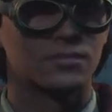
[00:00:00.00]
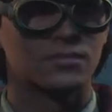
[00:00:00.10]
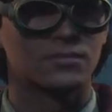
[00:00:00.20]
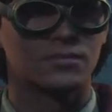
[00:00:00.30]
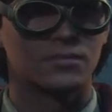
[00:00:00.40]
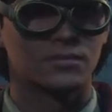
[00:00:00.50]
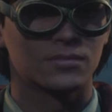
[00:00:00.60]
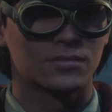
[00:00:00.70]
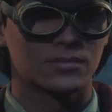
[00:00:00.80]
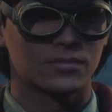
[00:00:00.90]

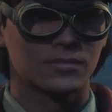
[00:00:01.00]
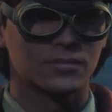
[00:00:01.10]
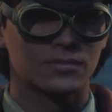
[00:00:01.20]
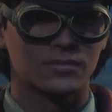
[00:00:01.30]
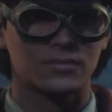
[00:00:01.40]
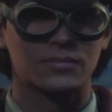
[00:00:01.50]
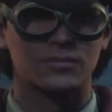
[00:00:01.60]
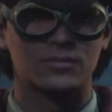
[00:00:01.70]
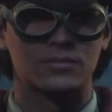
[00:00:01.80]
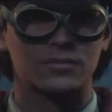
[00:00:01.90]

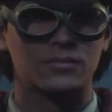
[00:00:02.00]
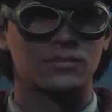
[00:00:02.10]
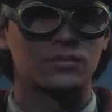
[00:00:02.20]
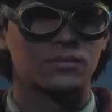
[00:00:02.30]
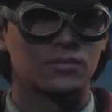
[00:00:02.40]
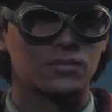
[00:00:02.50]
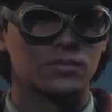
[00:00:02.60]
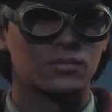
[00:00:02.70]
Nobody speaks.